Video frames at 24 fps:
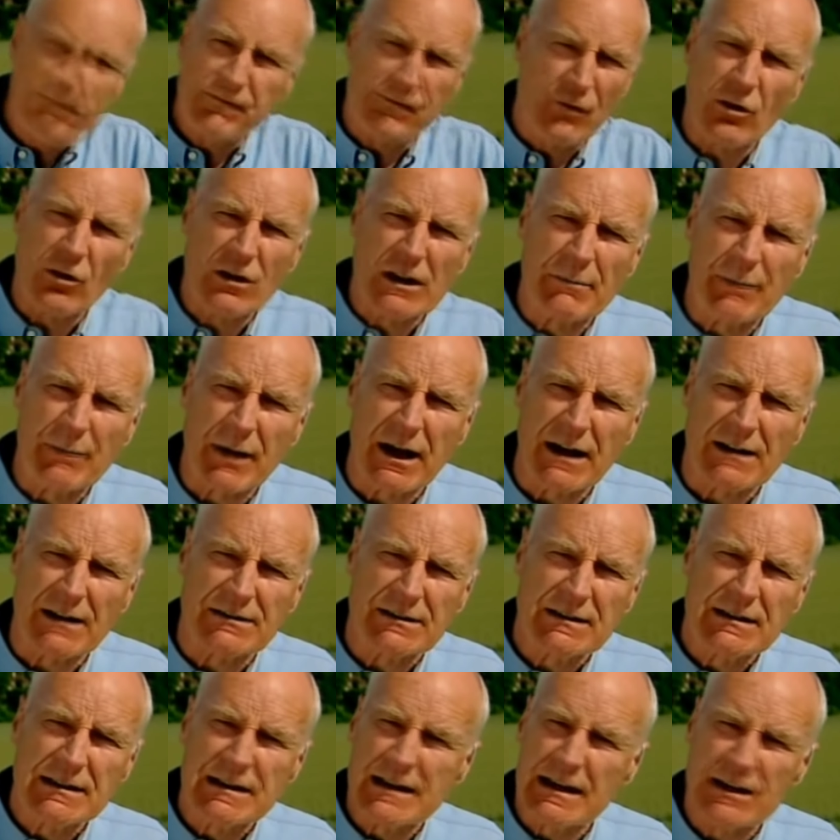fall
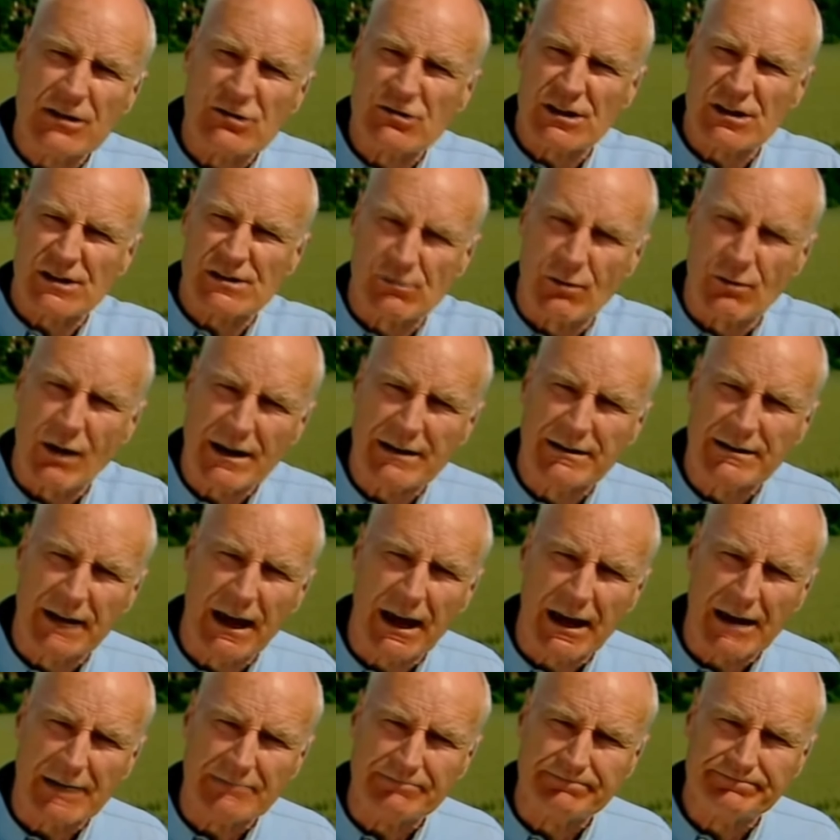apart in just
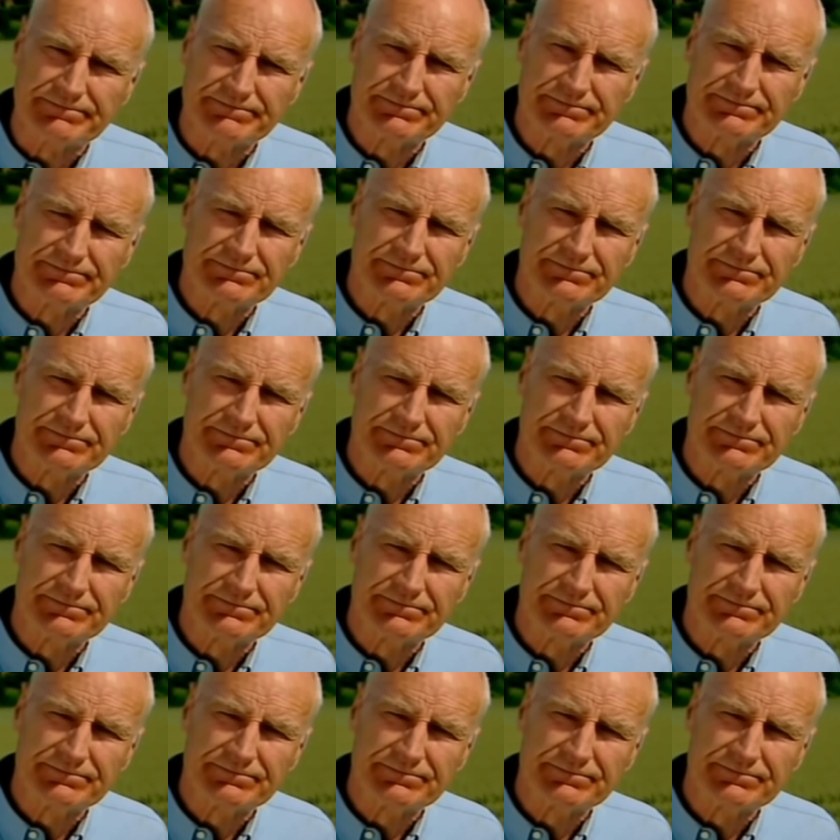one day.